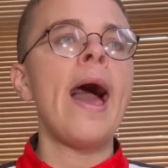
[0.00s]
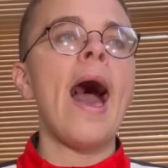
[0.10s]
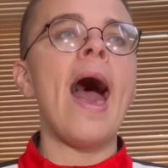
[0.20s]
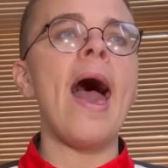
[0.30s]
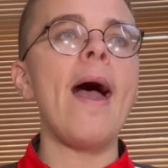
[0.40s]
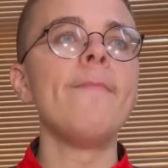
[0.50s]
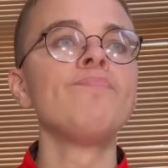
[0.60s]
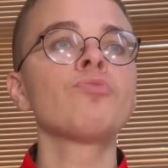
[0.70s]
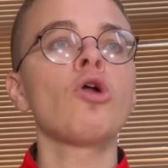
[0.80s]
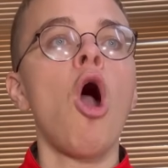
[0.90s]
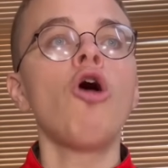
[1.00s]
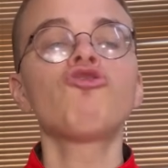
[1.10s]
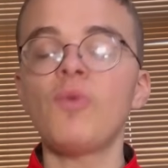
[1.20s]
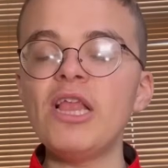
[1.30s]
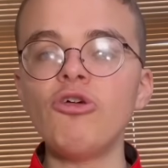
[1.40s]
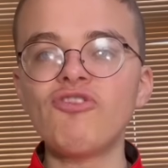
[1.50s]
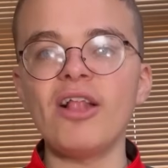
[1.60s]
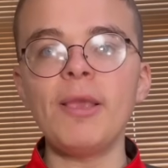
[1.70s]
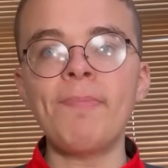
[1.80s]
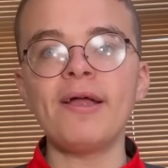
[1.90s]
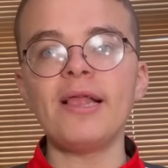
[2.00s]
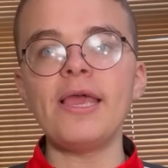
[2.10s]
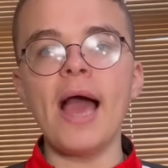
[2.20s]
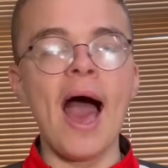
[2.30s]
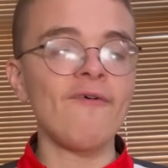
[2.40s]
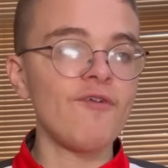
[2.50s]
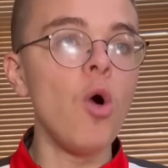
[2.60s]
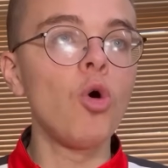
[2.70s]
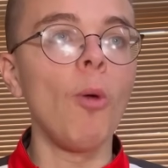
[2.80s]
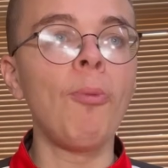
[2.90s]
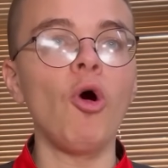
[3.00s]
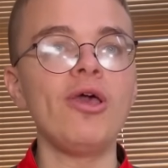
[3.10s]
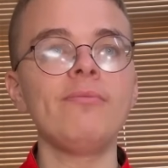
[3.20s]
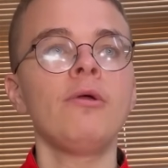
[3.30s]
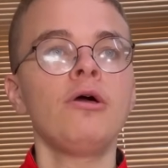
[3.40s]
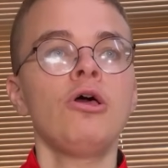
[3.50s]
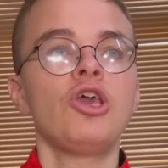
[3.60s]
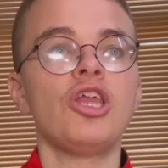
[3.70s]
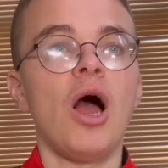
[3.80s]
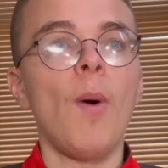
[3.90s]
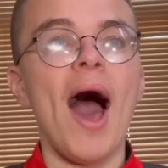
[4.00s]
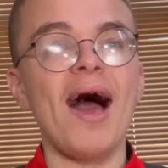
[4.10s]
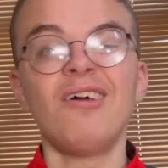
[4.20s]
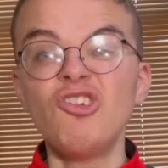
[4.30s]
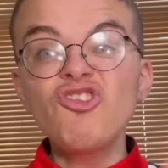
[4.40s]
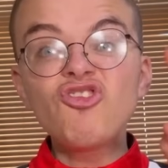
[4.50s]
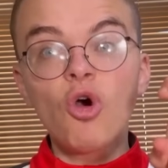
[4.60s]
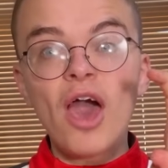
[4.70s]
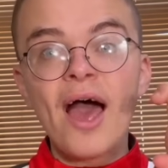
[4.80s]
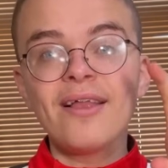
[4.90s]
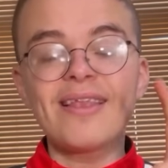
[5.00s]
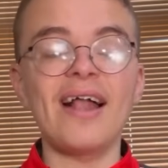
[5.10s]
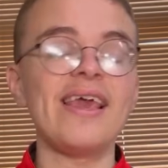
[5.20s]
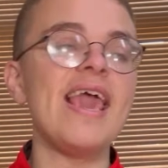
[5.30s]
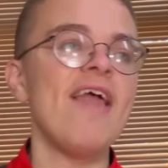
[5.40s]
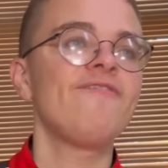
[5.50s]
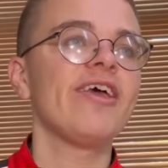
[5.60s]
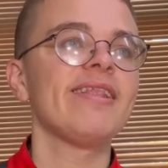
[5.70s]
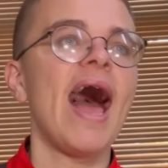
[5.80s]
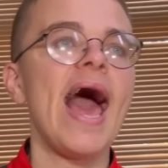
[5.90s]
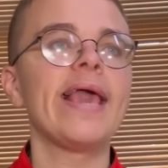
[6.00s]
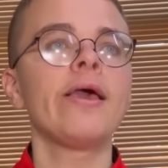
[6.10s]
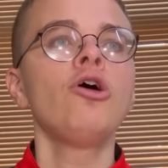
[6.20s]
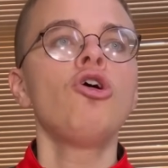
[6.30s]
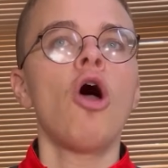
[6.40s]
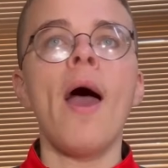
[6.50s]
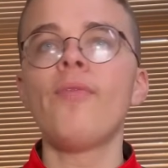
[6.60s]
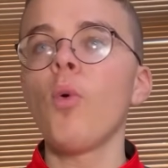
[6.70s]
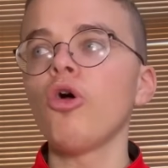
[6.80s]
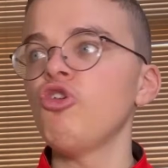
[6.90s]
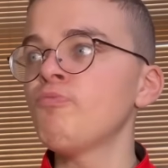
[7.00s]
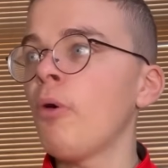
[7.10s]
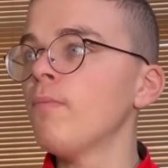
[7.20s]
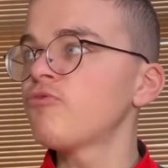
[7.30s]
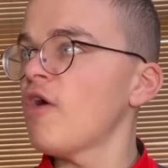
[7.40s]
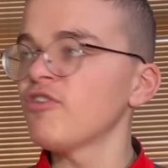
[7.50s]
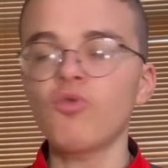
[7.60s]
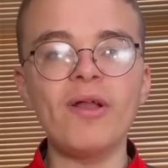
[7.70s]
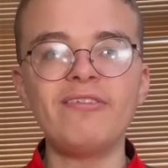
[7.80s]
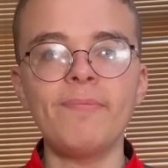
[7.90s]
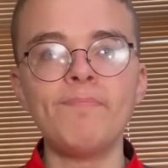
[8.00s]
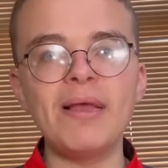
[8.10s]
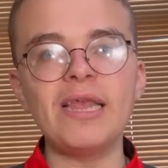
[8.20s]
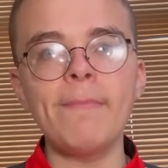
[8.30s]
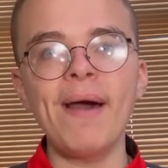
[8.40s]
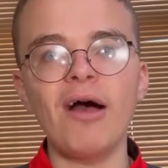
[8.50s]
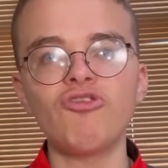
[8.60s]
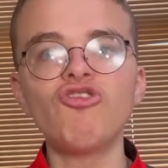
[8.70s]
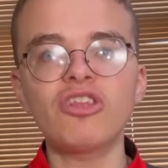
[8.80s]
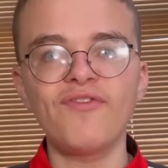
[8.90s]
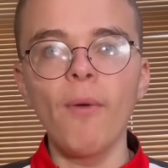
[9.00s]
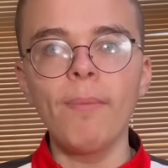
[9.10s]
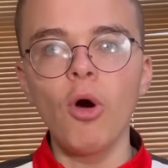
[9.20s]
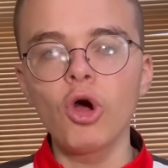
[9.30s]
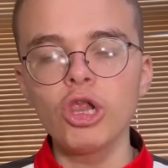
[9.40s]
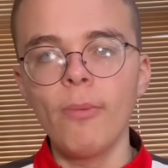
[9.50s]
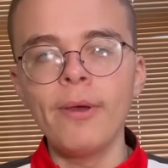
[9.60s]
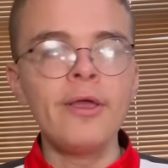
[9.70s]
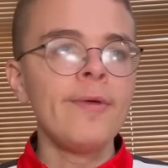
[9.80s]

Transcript: Um, so we lose Andy Pilley, our focal point, you know, our sugar daddy, if you like, uh, the one who's pumped over £20 million into the football club